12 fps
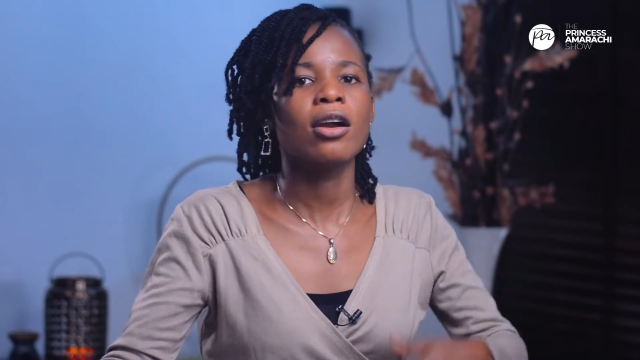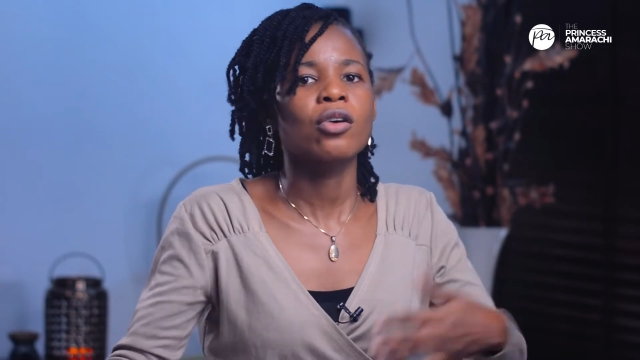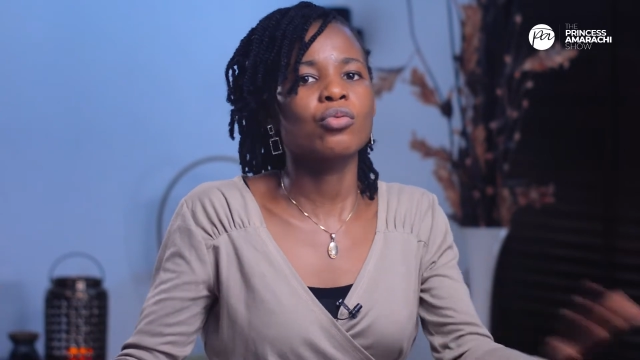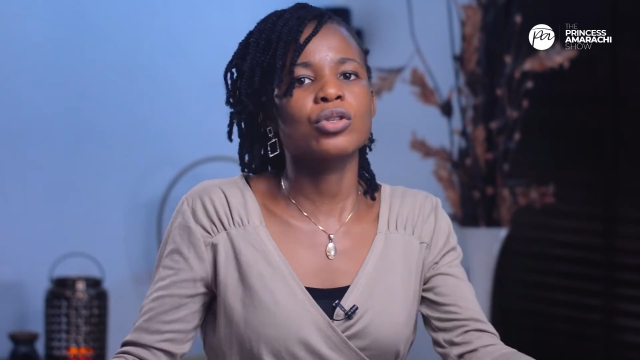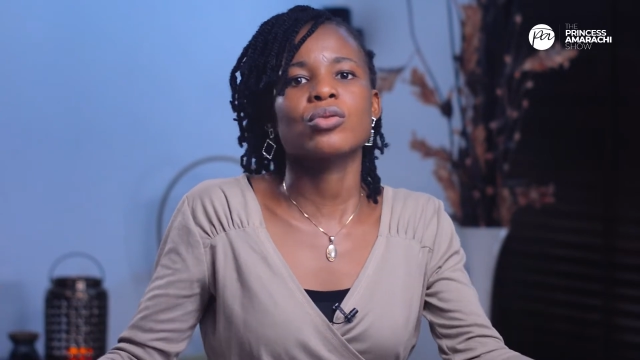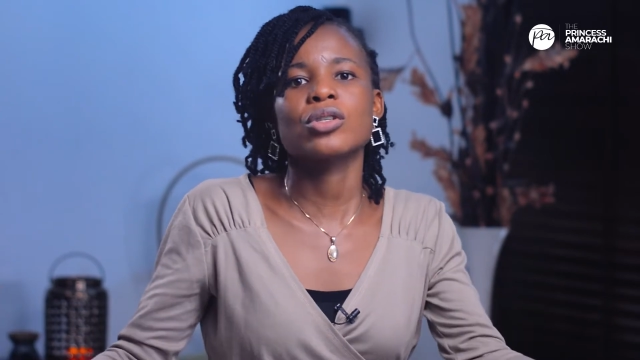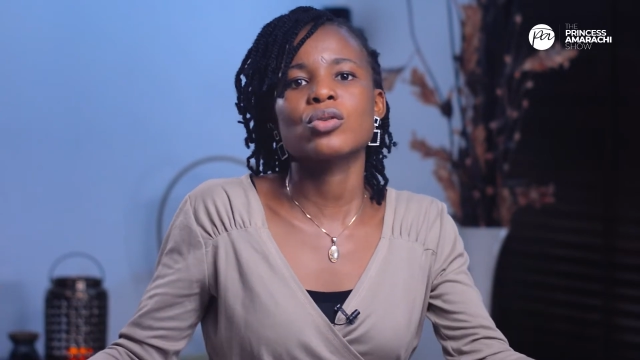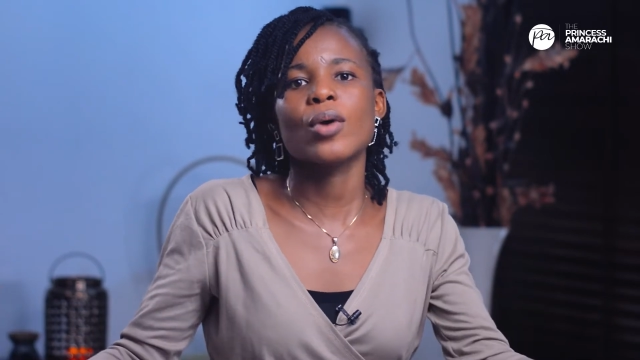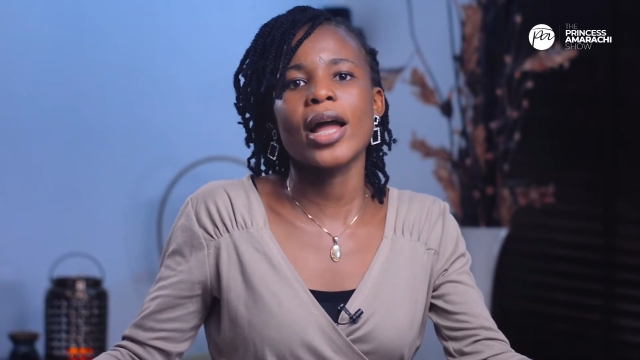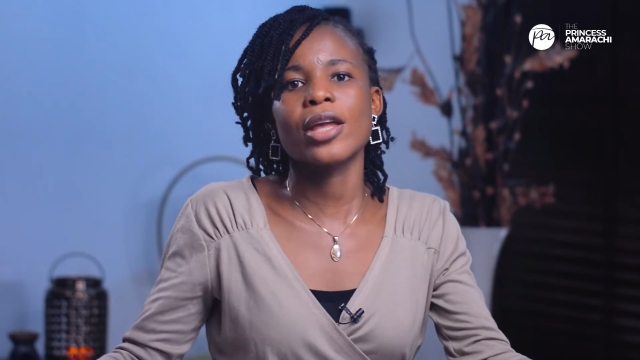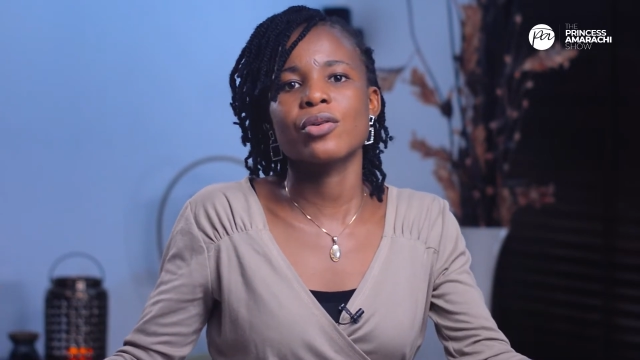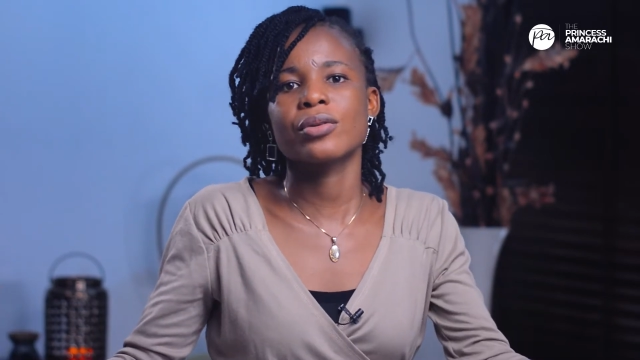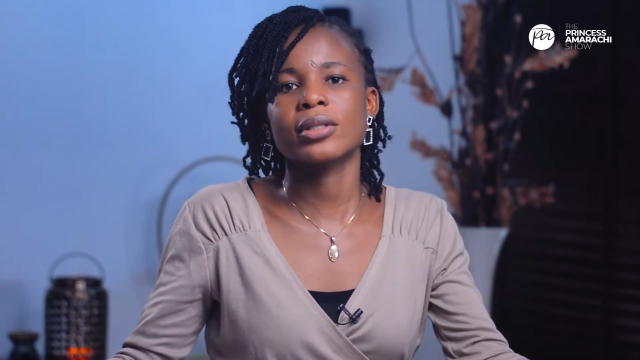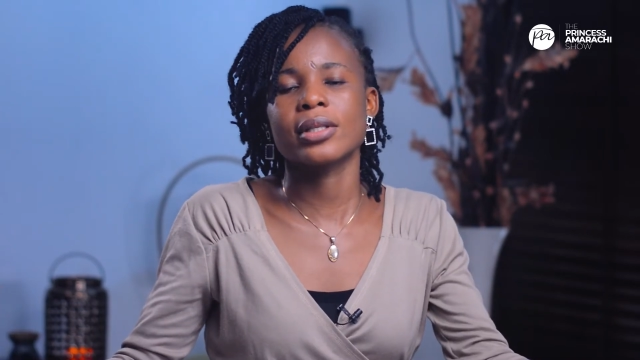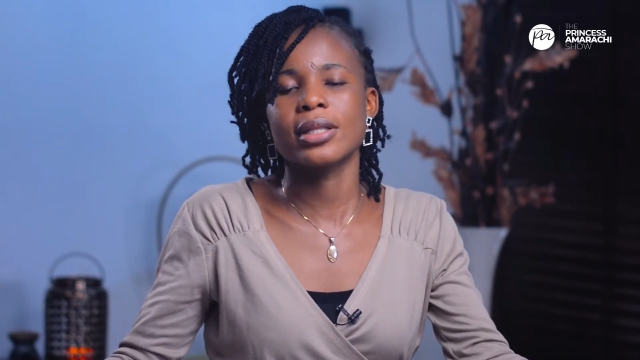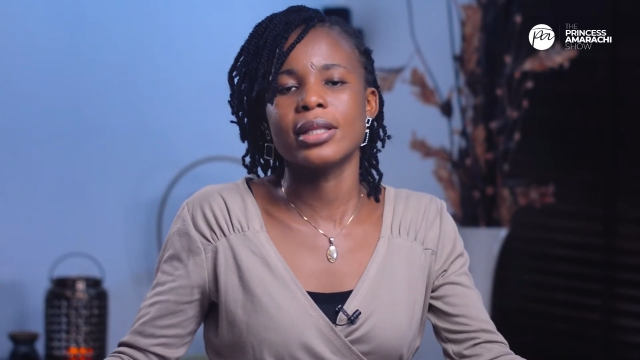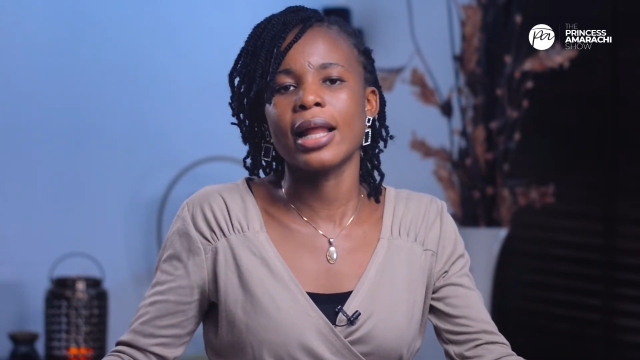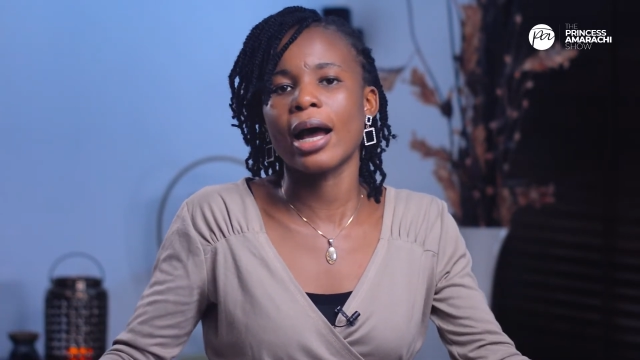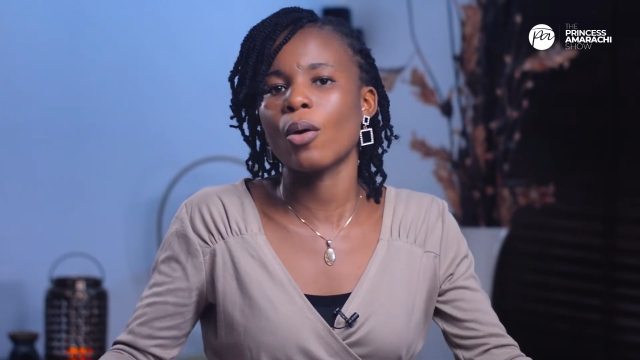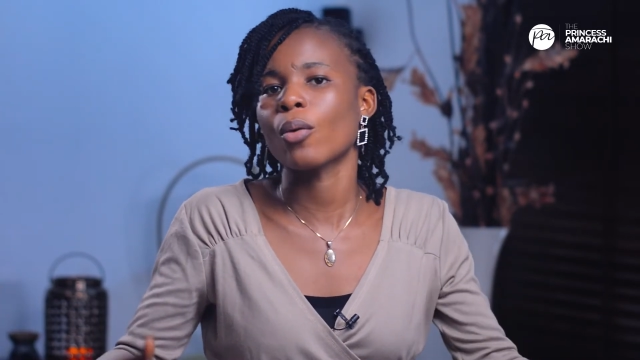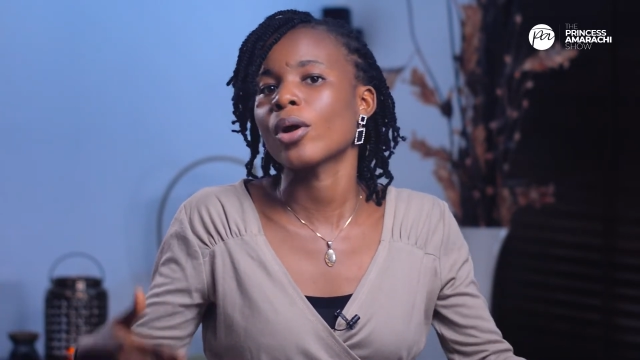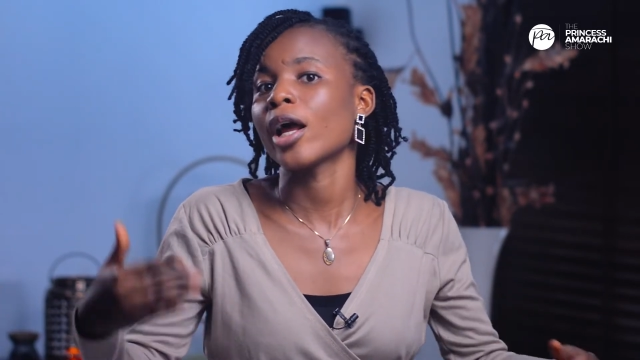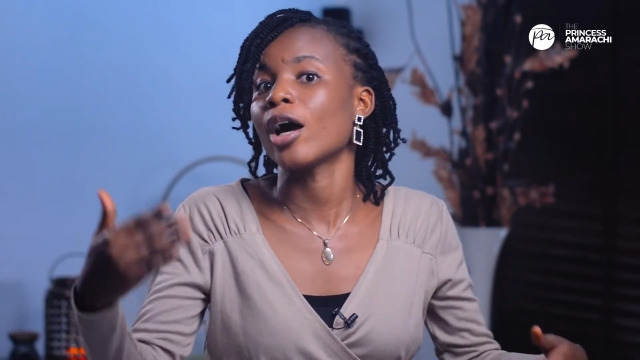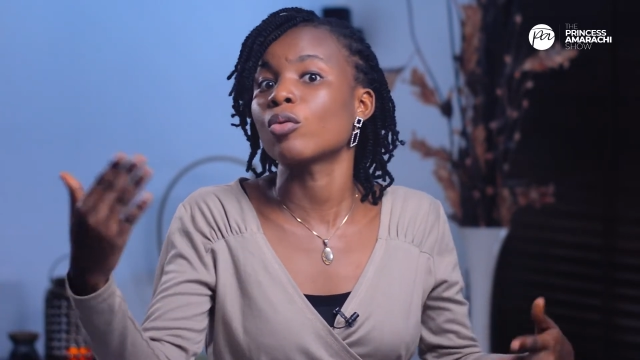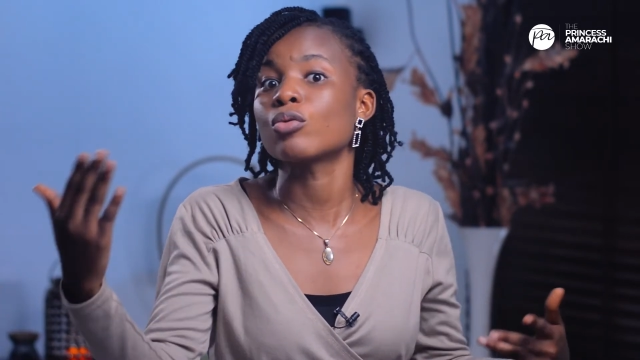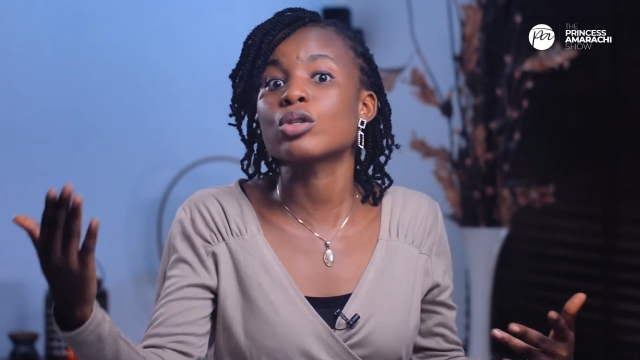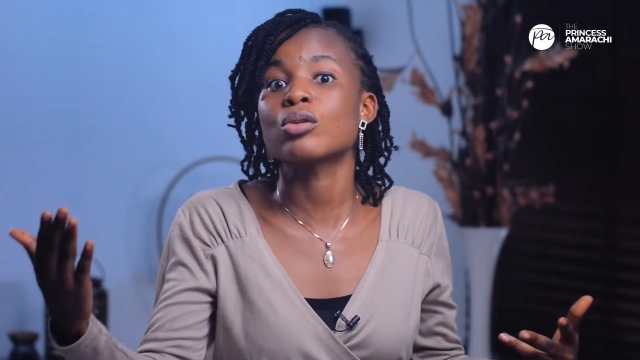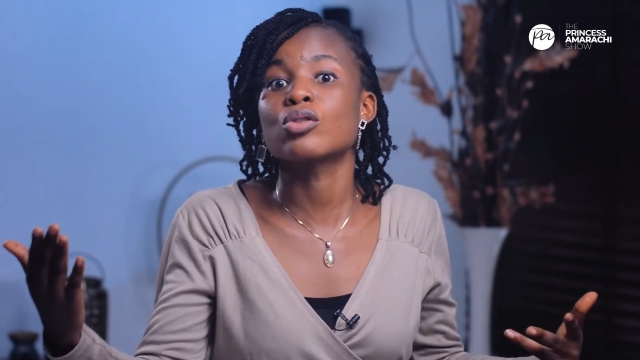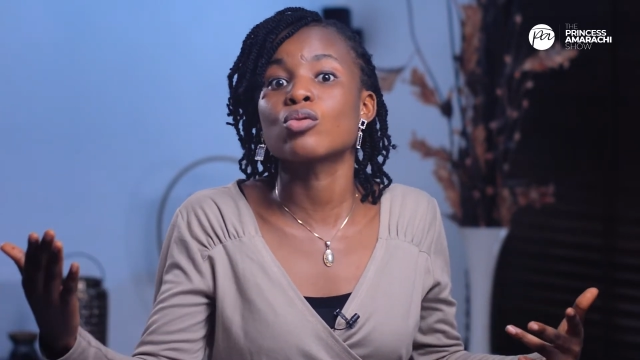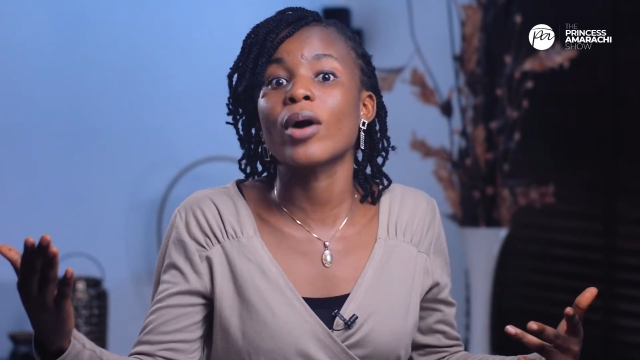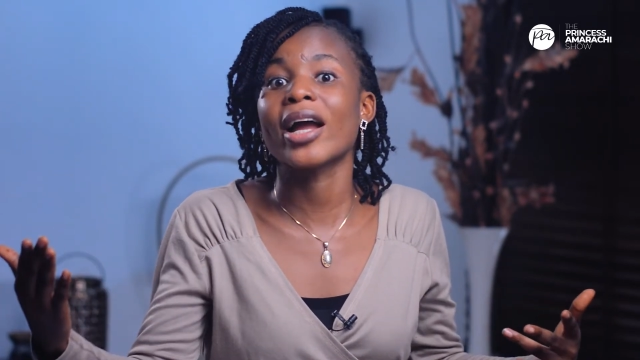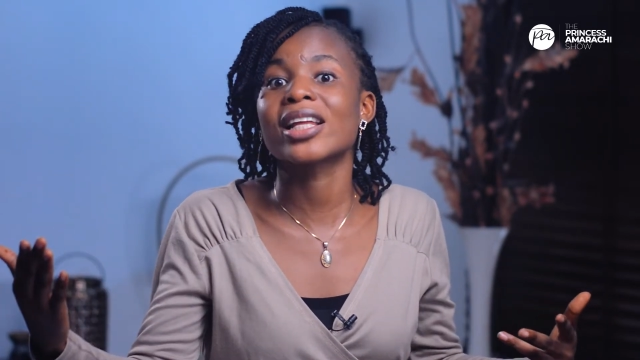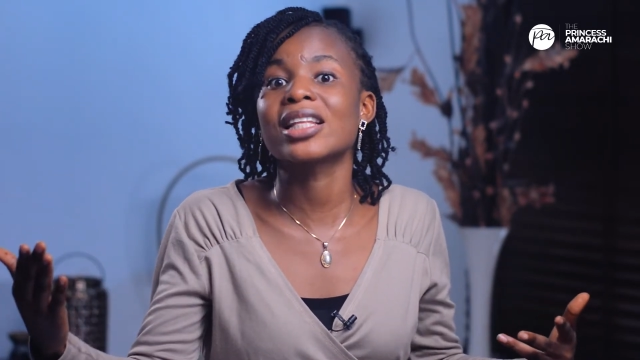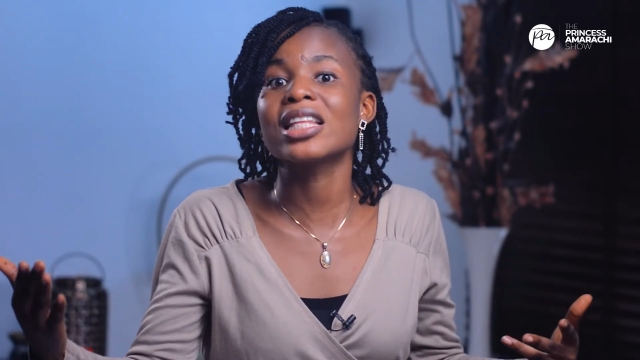which one do I use now, and which one do I